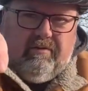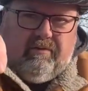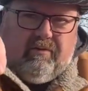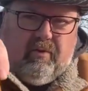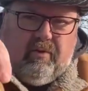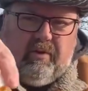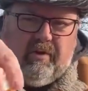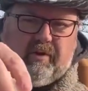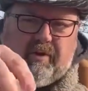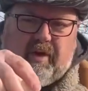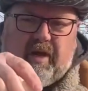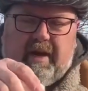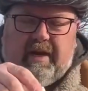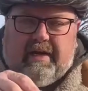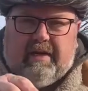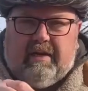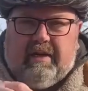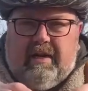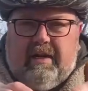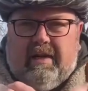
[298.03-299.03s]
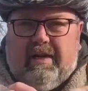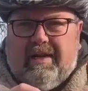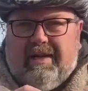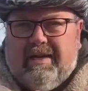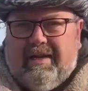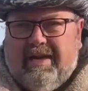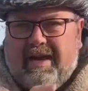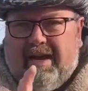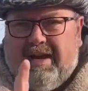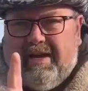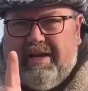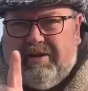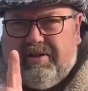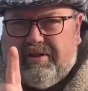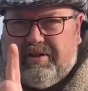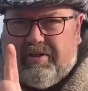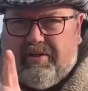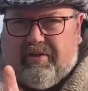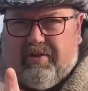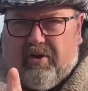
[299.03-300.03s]
for the light. Now
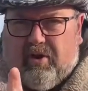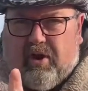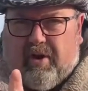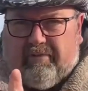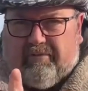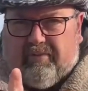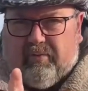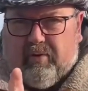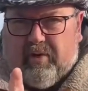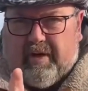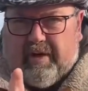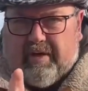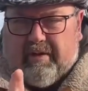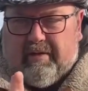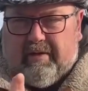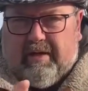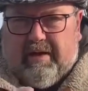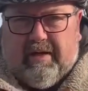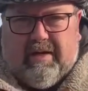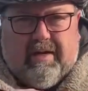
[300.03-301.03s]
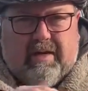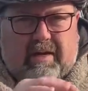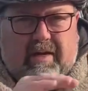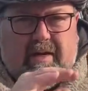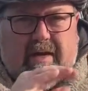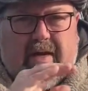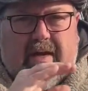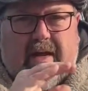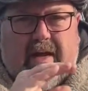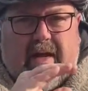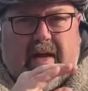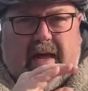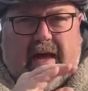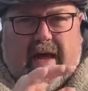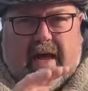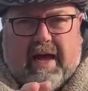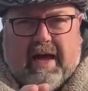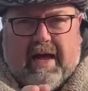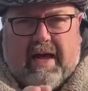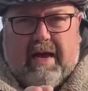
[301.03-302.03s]
here's a thought for you.
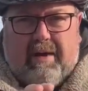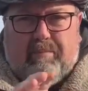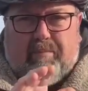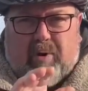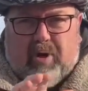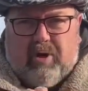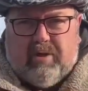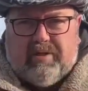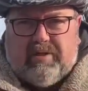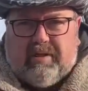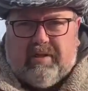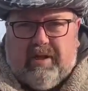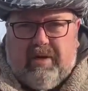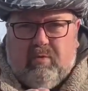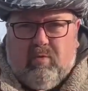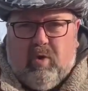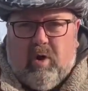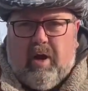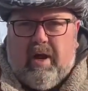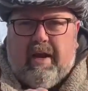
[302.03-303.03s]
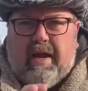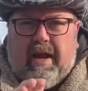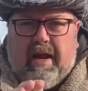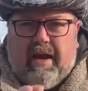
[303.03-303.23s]
I personally want